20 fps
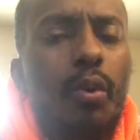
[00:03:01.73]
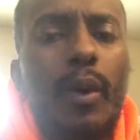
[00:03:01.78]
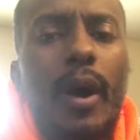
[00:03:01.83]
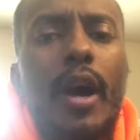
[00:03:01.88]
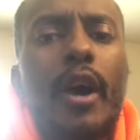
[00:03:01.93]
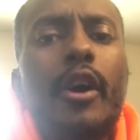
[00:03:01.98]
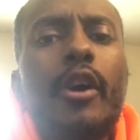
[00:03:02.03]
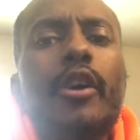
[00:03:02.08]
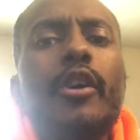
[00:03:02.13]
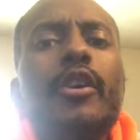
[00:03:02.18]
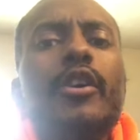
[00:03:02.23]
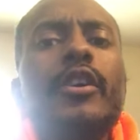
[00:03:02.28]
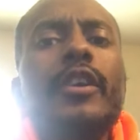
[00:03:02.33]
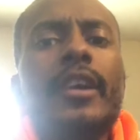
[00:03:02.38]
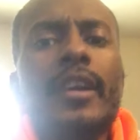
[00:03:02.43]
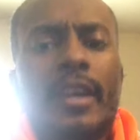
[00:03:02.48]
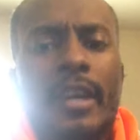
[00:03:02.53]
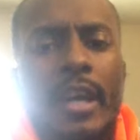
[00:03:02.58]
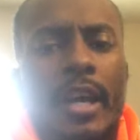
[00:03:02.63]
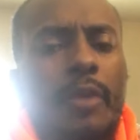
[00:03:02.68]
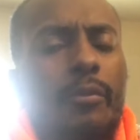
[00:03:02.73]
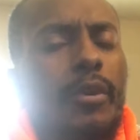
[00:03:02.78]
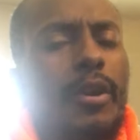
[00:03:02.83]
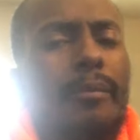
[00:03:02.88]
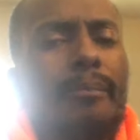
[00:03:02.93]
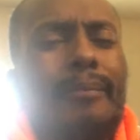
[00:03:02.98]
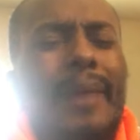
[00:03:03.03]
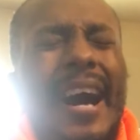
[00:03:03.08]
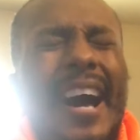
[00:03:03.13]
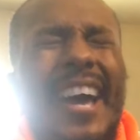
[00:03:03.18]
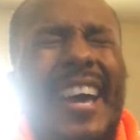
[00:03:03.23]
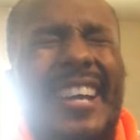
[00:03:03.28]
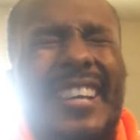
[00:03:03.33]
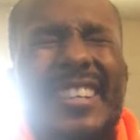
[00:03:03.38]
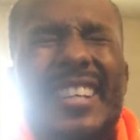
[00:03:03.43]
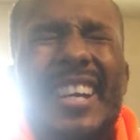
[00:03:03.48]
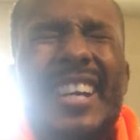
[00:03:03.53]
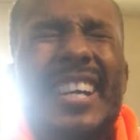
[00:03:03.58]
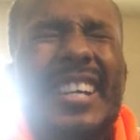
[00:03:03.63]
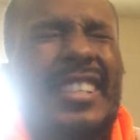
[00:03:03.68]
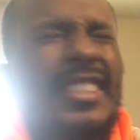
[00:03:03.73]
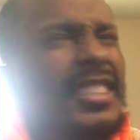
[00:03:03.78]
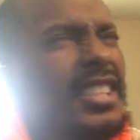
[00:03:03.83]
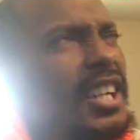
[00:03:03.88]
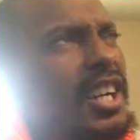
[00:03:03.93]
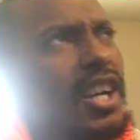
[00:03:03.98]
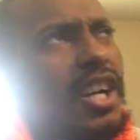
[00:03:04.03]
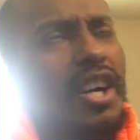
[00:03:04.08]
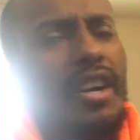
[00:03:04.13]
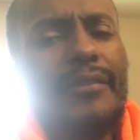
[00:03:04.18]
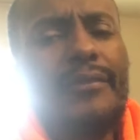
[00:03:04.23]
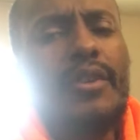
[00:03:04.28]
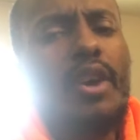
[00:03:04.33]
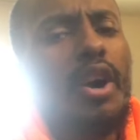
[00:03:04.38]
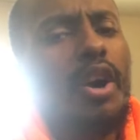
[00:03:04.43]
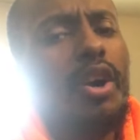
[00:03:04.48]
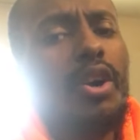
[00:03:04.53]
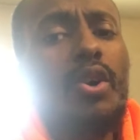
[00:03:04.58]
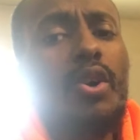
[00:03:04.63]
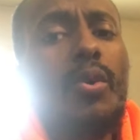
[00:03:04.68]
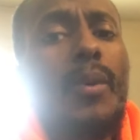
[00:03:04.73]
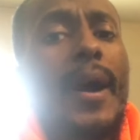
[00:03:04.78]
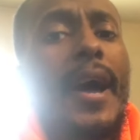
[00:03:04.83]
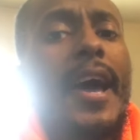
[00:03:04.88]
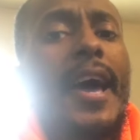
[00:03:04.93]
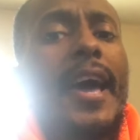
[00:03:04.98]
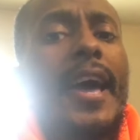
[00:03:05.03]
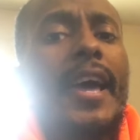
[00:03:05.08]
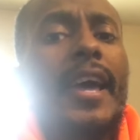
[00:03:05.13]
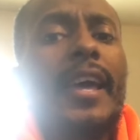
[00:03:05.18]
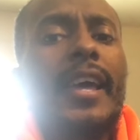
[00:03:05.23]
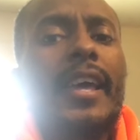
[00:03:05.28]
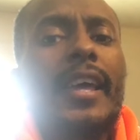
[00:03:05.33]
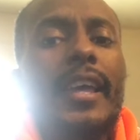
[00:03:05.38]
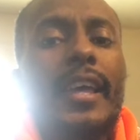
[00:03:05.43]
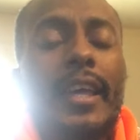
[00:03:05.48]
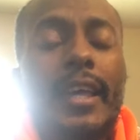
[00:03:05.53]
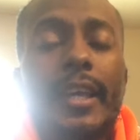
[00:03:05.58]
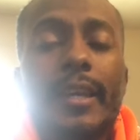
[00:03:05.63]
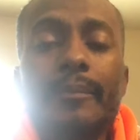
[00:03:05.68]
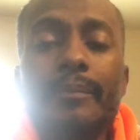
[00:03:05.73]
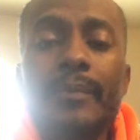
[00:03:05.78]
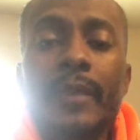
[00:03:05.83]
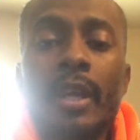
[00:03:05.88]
word, remind us of your way.